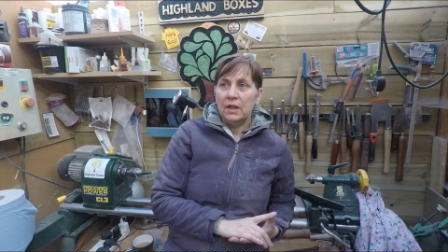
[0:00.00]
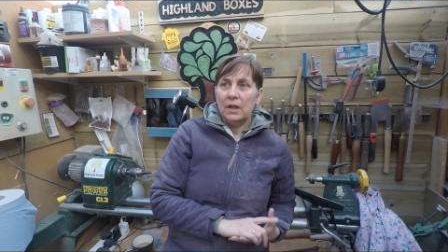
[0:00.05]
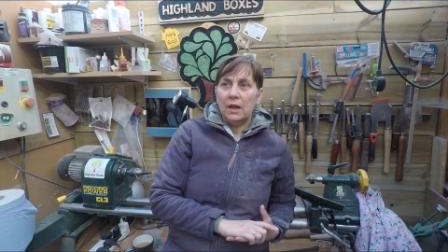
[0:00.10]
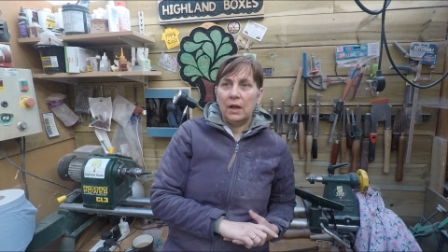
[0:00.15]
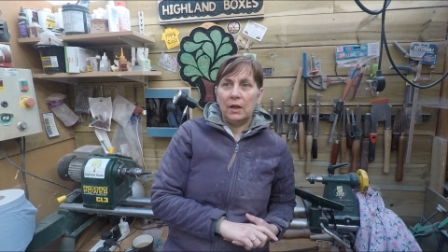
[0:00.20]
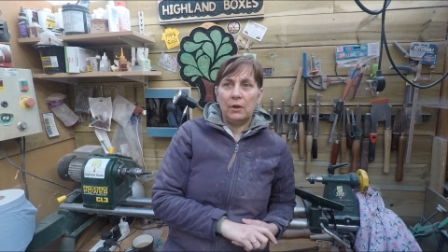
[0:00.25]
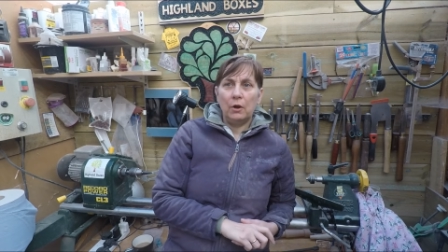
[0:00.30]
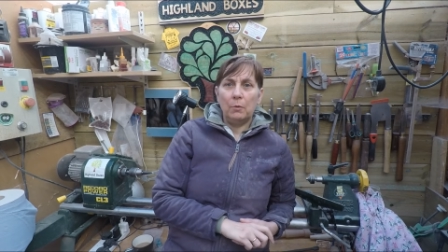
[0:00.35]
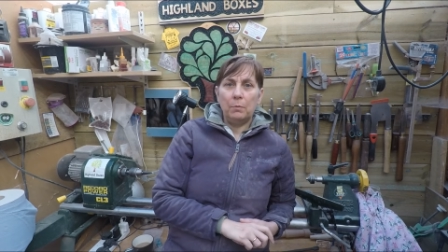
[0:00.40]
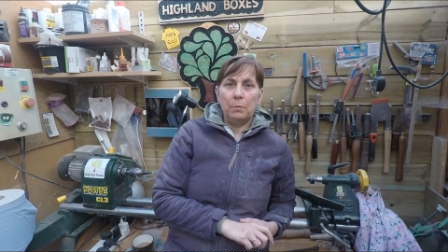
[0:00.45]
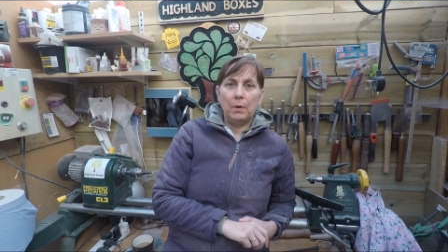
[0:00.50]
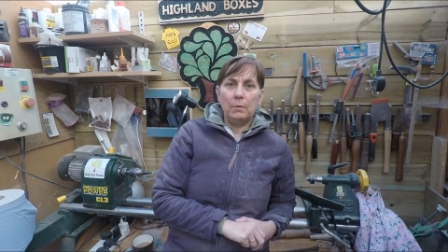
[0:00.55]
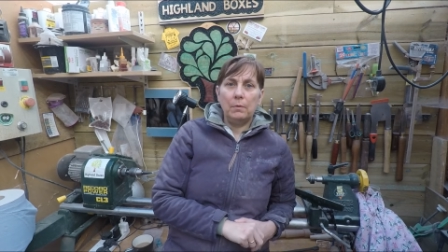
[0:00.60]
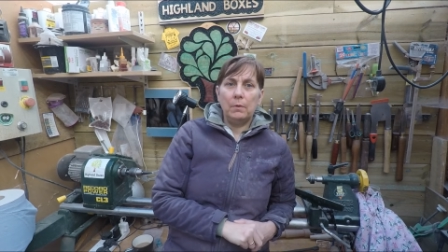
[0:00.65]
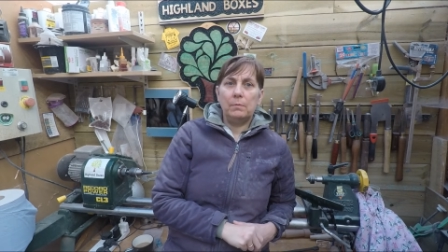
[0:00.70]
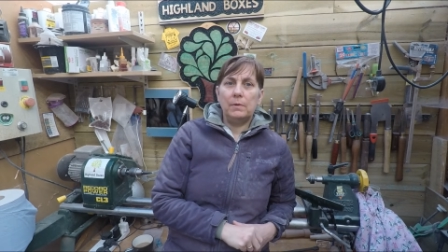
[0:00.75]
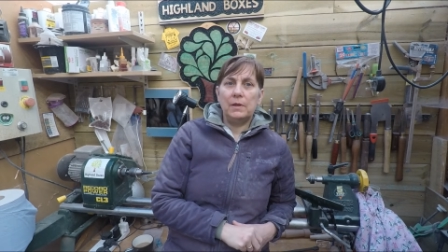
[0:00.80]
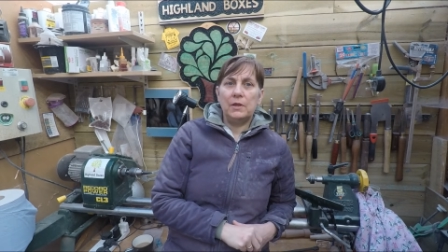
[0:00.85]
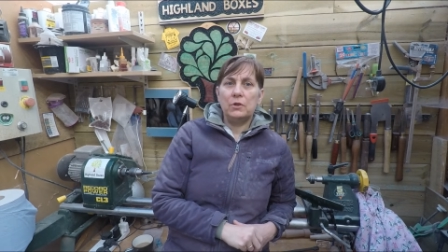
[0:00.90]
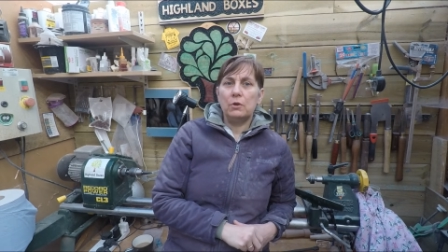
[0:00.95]
and I'll
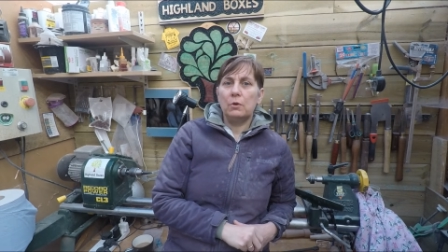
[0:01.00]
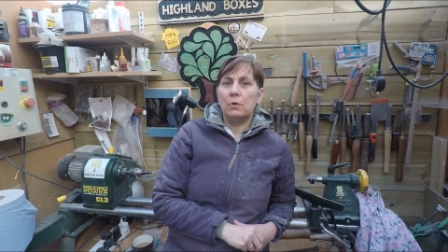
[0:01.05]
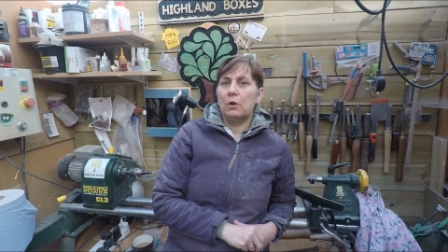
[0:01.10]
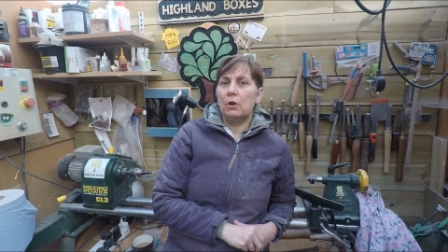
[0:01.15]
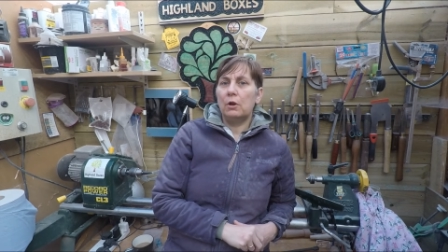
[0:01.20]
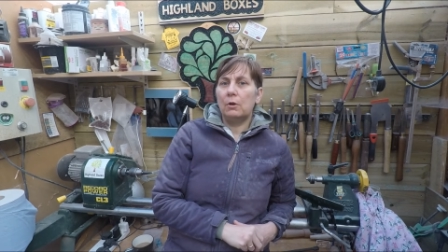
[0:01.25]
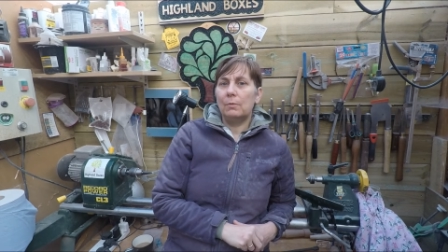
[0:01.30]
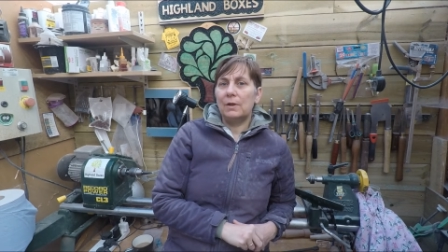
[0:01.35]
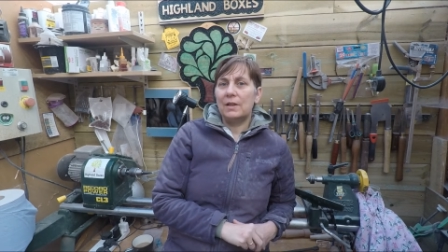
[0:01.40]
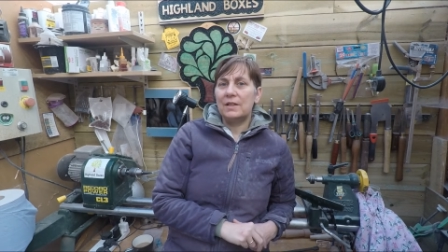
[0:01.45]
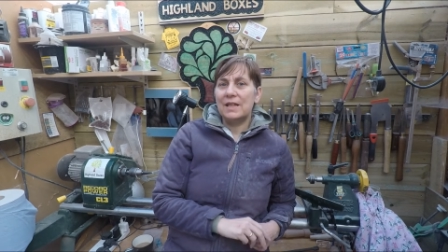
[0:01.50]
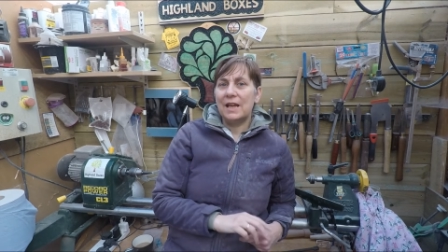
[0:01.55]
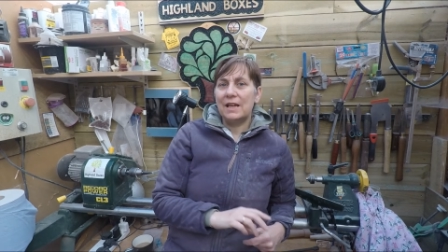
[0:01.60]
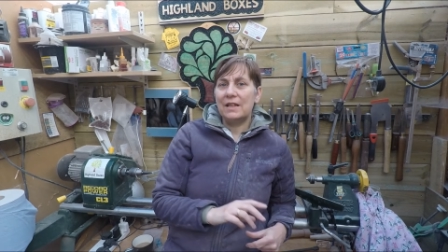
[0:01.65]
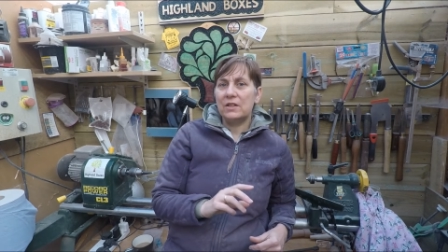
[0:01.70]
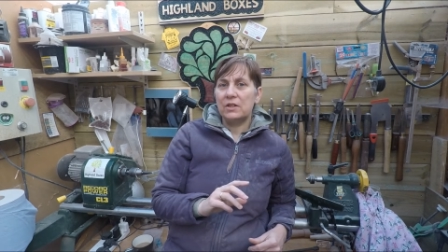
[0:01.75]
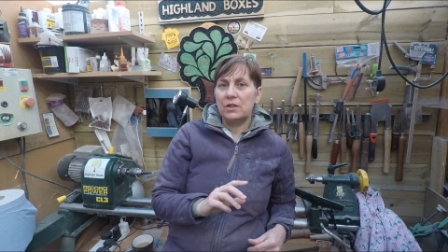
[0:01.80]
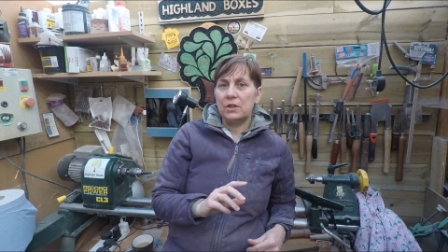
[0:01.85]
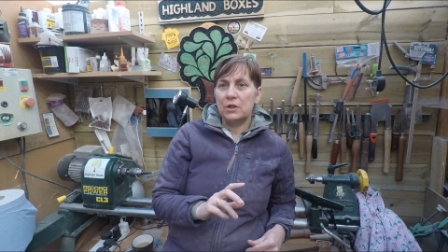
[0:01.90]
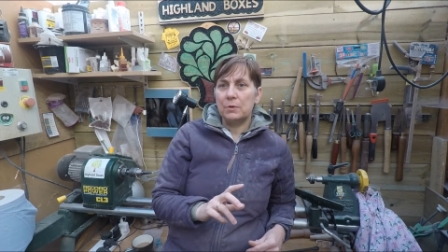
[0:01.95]
probably do a couple of
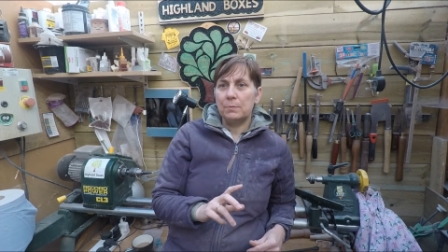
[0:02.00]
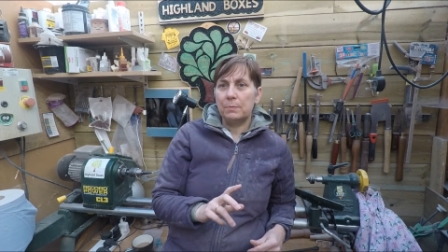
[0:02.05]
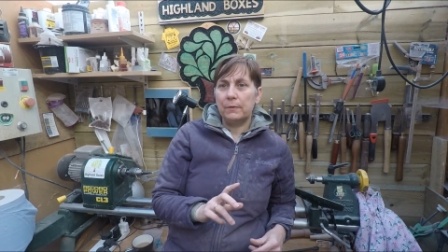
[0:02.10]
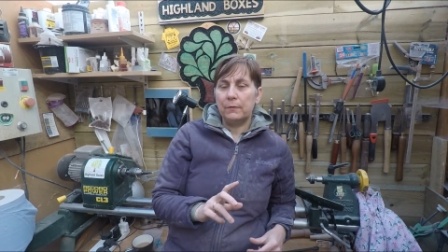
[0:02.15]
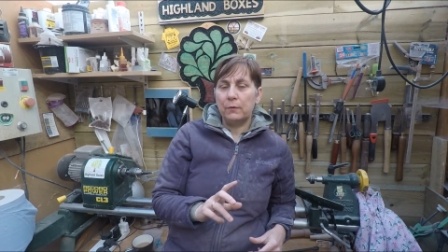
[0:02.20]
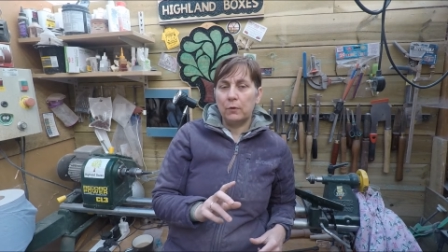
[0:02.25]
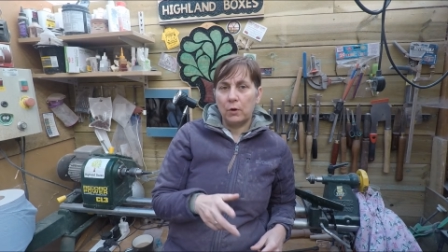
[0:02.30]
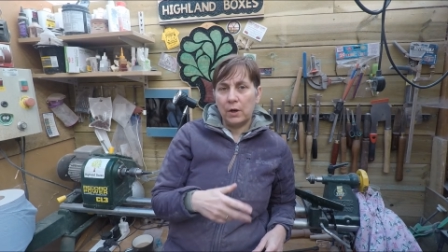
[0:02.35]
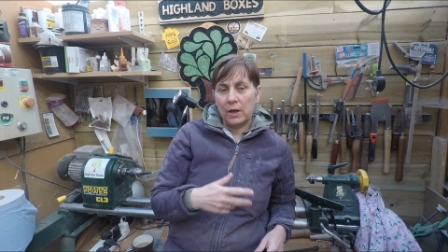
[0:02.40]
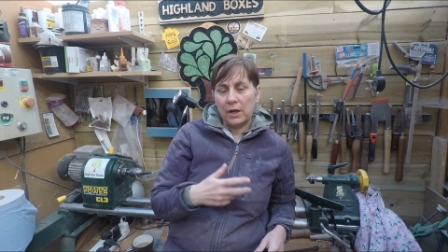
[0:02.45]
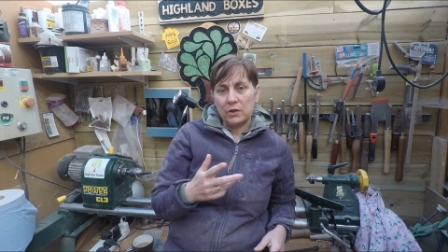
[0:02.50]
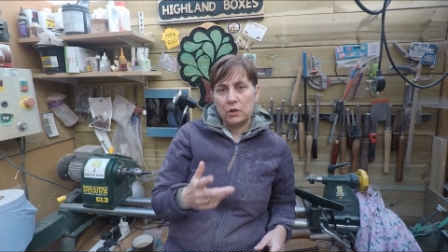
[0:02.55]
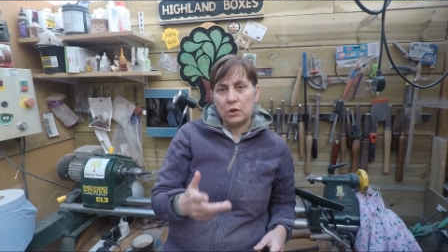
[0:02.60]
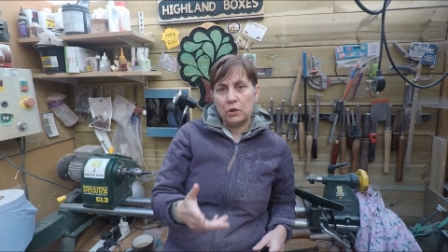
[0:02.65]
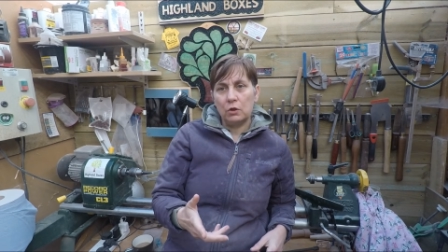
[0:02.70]
testers before I actually